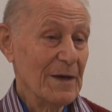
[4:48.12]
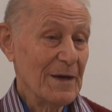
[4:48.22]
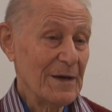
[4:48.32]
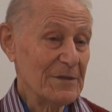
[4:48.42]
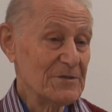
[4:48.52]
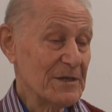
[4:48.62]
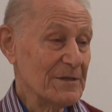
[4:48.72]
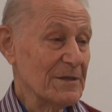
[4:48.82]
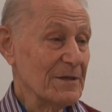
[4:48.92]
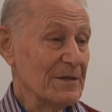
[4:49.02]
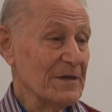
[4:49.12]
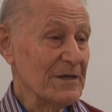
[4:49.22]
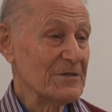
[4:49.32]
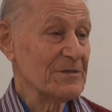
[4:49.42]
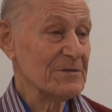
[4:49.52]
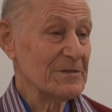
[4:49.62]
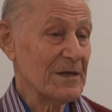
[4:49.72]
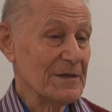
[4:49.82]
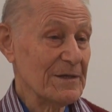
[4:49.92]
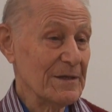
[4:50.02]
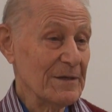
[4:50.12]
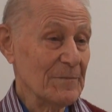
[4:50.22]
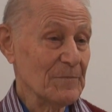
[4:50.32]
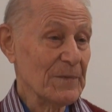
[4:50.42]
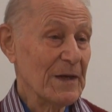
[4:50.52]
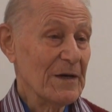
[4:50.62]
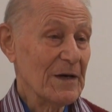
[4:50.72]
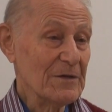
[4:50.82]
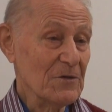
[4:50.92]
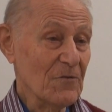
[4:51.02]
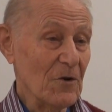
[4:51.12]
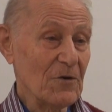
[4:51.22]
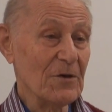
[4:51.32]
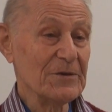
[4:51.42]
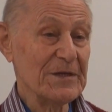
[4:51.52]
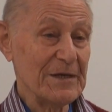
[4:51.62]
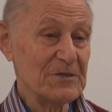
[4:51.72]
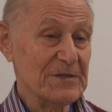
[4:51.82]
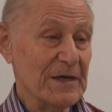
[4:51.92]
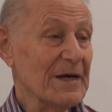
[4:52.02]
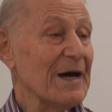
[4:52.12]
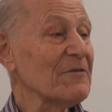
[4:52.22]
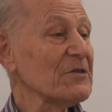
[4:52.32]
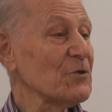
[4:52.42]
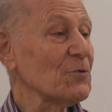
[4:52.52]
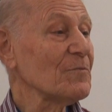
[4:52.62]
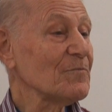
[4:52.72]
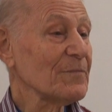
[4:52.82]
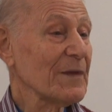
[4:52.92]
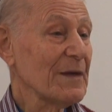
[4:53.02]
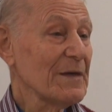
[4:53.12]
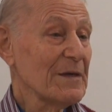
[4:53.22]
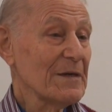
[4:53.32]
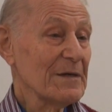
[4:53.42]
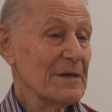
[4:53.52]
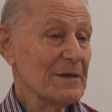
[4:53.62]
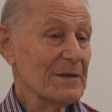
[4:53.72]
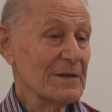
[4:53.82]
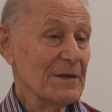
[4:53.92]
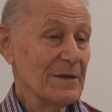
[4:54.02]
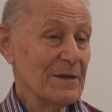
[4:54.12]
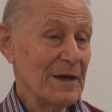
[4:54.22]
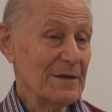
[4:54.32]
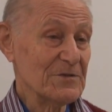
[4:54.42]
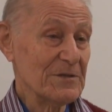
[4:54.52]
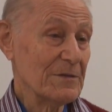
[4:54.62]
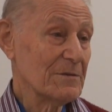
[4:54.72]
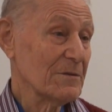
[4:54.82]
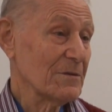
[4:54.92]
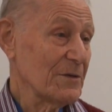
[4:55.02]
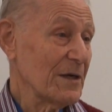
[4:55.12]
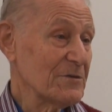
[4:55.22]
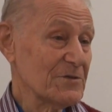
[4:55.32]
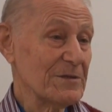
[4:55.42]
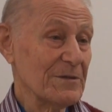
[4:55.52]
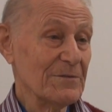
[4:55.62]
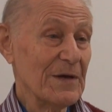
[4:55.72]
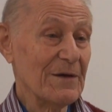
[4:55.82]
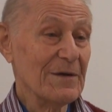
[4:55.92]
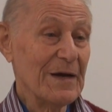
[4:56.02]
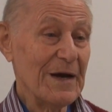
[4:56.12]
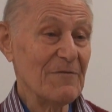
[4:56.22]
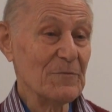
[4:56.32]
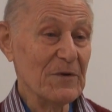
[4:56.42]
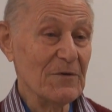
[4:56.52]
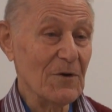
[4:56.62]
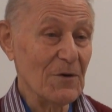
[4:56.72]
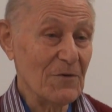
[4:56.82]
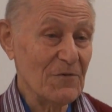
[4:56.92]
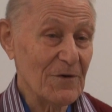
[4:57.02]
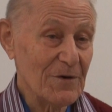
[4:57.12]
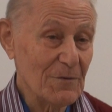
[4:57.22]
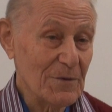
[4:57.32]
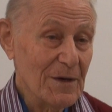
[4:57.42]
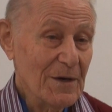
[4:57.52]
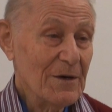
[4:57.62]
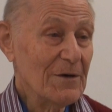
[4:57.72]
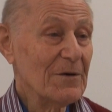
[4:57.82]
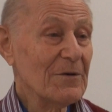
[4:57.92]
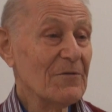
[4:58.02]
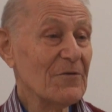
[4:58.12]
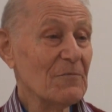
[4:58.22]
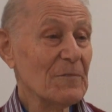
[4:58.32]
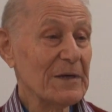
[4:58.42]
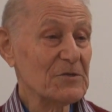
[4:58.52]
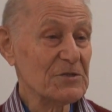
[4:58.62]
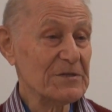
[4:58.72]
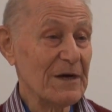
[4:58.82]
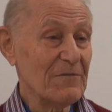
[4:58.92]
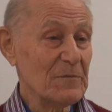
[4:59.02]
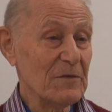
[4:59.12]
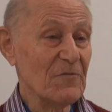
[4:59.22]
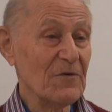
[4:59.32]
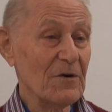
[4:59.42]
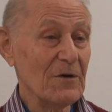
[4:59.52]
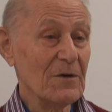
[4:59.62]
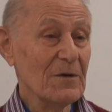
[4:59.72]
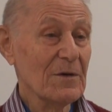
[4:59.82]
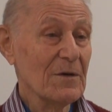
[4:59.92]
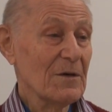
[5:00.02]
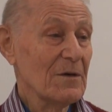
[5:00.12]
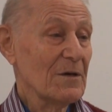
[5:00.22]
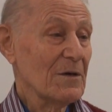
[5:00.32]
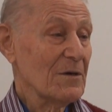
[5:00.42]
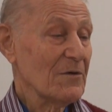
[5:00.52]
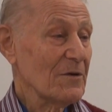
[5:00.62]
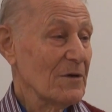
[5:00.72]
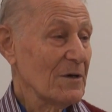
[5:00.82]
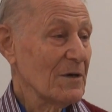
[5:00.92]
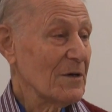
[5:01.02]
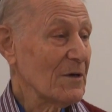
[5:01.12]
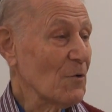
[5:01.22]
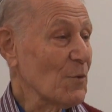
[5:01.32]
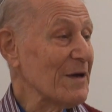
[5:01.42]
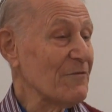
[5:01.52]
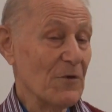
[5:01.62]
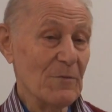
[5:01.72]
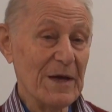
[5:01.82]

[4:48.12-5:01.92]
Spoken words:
I said, yes. He said, and you've got contacts there, haven't you? And I said, yes, I haven't been long far from Manchester, I haven't been far away from